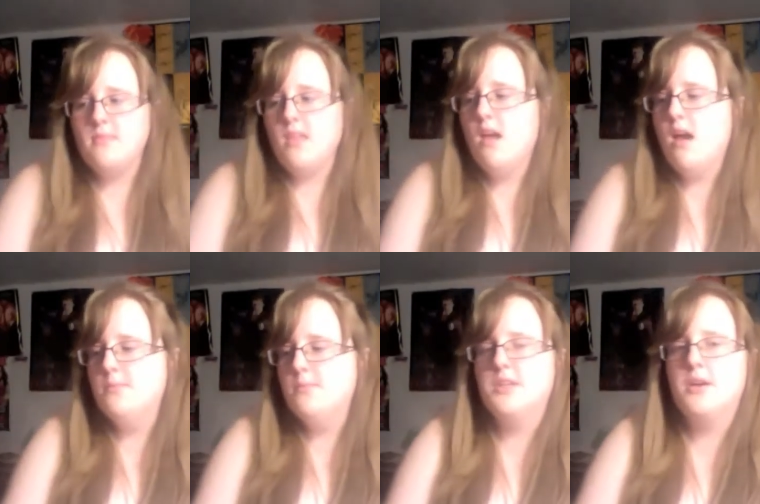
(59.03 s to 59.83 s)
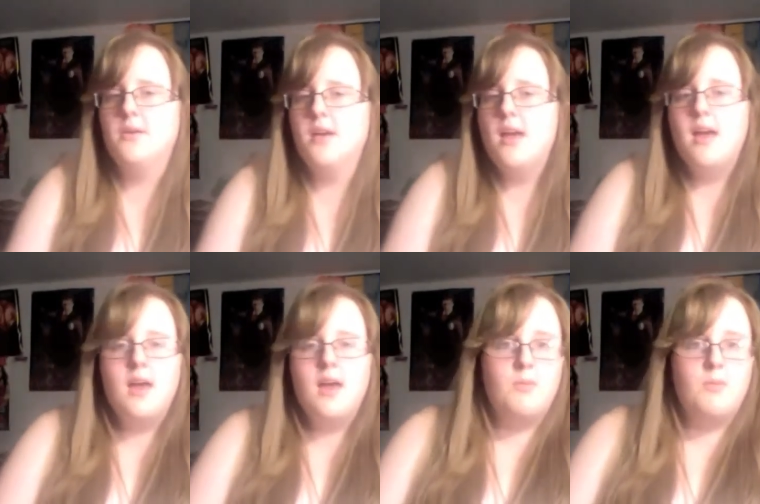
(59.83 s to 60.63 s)

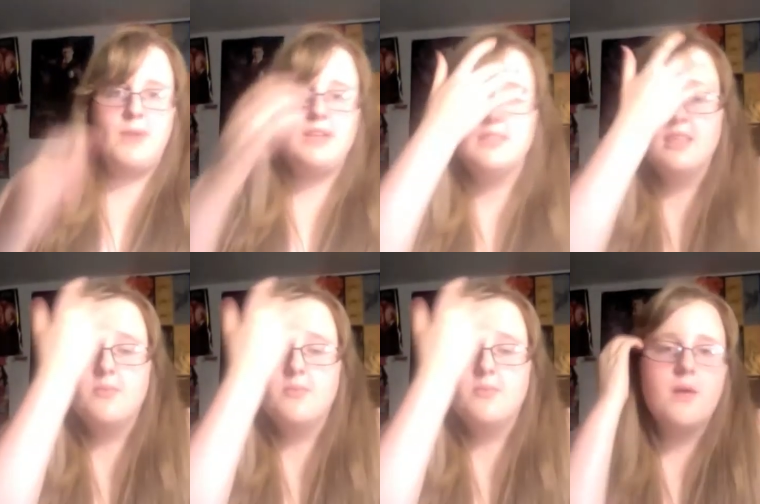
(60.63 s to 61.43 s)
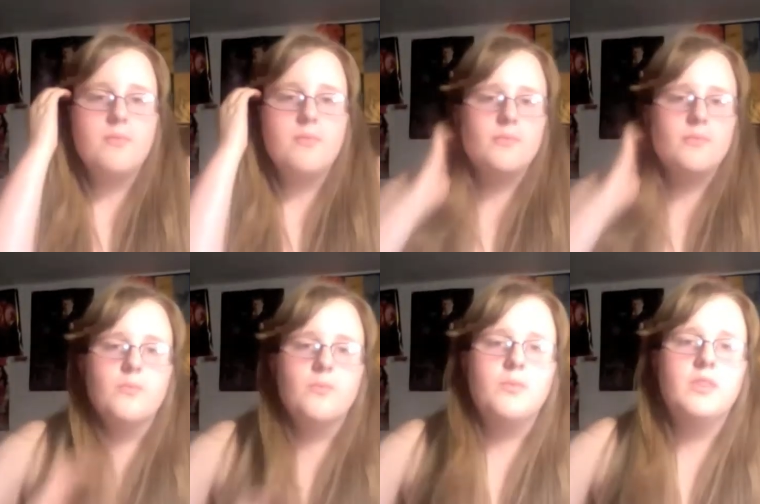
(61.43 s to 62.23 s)
But basically that's not
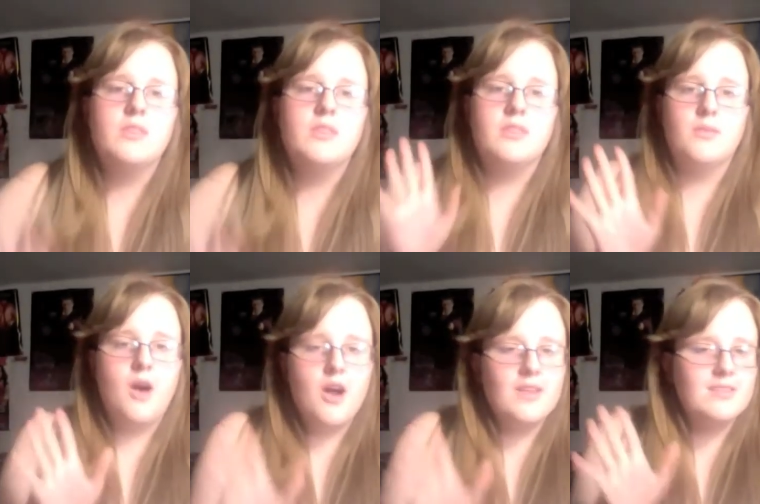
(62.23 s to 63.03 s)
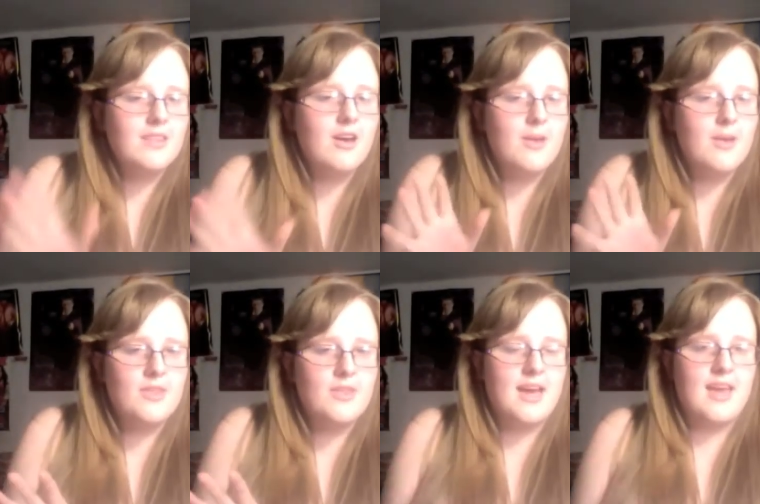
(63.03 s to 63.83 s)
the hard part of
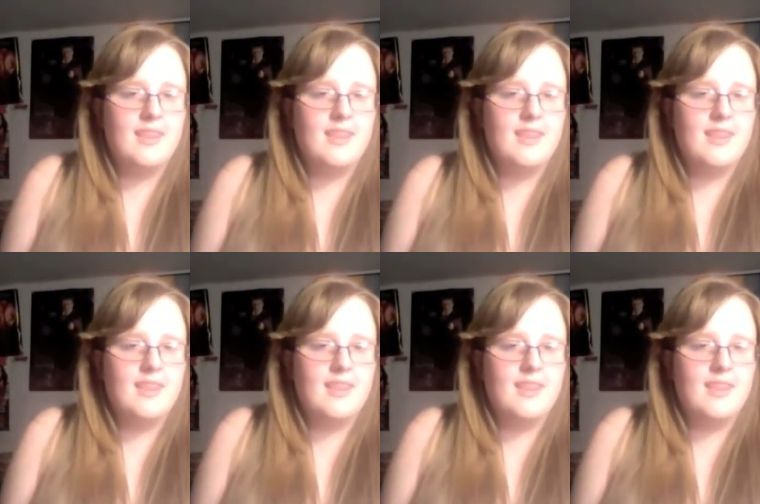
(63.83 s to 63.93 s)
the diet.